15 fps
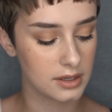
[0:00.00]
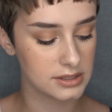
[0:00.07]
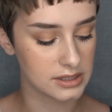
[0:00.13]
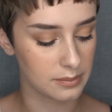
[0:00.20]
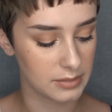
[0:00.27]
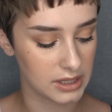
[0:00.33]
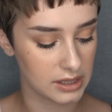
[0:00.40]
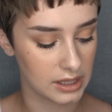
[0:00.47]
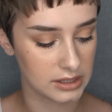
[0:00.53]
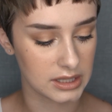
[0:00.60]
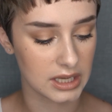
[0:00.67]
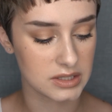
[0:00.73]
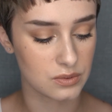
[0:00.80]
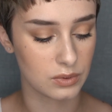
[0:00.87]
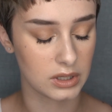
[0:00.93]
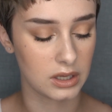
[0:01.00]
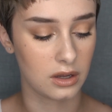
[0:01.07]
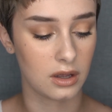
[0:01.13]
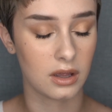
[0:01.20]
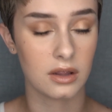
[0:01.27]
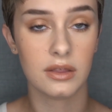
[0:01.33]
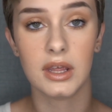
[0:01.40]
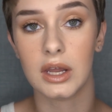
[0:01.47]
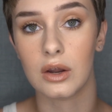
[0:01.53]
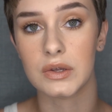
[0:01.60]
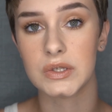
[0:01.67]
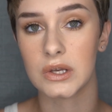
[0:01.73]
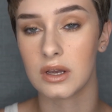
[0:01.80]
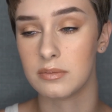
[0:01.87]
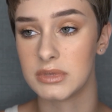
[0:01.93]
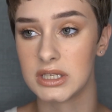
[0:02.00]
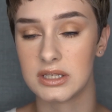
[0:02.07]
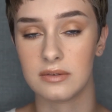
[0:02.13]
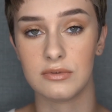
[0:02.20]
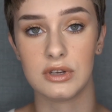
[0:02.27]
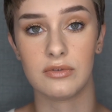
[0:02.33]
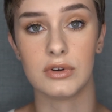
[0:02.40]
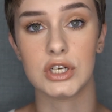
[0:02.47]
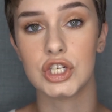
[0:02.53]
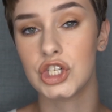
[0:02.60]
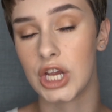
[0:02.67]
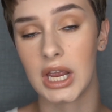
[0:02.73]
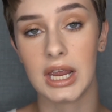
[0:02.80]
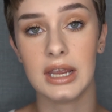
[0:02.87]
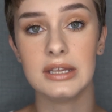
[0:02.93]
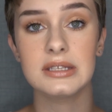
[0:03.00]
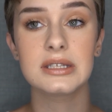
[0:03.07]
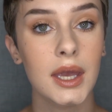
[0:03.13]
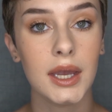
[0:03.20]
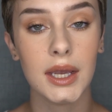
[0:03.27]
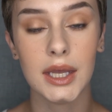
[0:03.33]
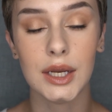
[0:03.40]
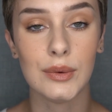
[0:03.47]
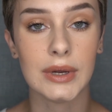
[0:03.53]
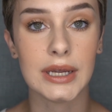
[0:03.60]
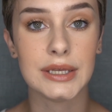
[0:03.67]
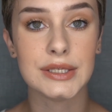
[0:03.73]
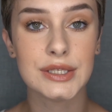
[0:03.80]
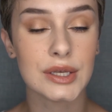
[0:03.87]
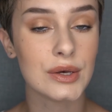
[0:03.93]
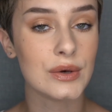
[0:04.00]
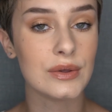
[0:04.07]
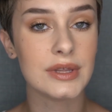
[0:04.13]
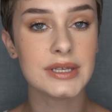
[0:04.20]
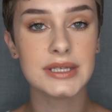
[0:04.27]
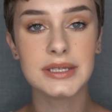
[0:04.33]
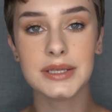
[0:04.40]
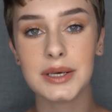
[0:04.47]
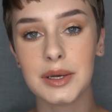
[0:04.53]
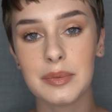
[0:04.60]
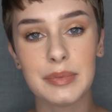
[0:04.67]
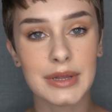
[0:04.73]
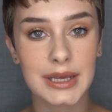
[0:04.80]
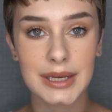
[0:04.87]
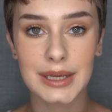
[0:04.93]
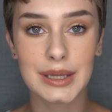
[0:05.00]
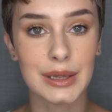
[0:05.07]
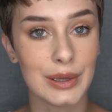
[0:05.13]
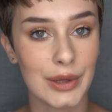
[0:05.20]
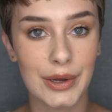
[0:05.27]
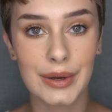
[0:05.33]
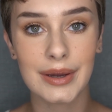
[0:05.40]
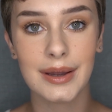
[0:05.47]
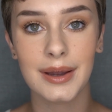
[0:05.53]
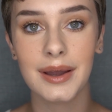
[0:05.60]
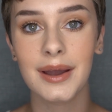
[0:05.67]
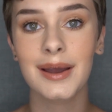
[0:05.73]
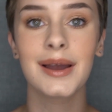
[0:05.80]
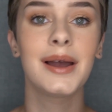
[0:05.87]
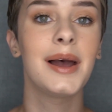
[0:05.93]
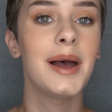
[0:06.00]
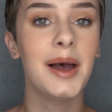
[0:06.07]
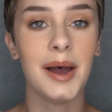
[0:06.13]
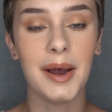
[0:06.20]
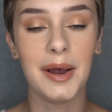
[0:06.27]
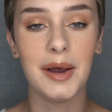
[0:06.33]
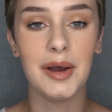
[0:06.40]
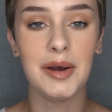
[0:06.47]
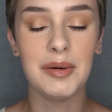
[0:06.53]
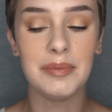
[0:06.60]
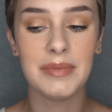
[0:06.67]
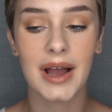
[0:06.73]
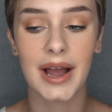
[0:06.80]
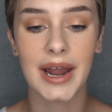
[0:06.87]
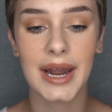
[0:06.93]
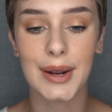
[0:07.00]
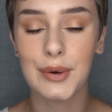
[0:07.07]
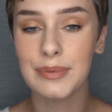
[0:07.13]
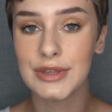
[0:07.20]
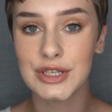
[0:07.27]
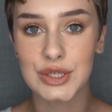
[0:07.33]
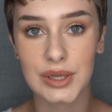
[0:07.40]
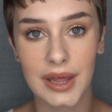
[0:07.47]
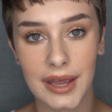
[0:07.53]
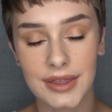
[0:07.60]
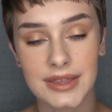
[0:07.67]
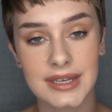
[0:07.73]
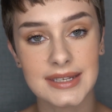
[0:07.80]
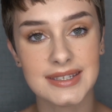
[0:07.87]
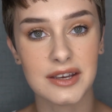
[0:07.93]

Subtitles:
Something like that's really good. It also comes in some different shades. Anyway, so this is the completed look. I hope that you like this.